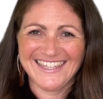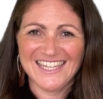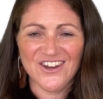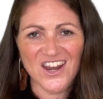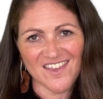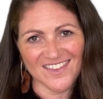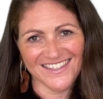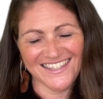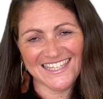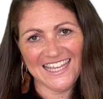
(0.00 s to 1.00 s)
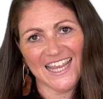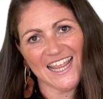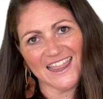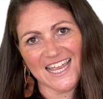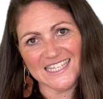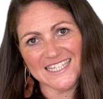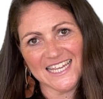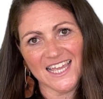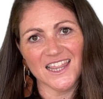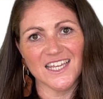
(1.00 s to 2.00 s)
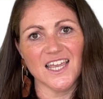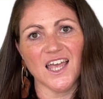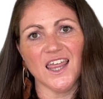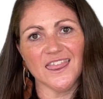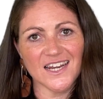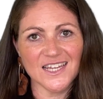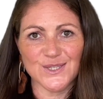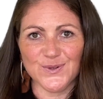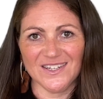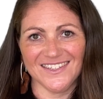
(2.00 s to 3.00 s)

Great. Let's take a look at the next one.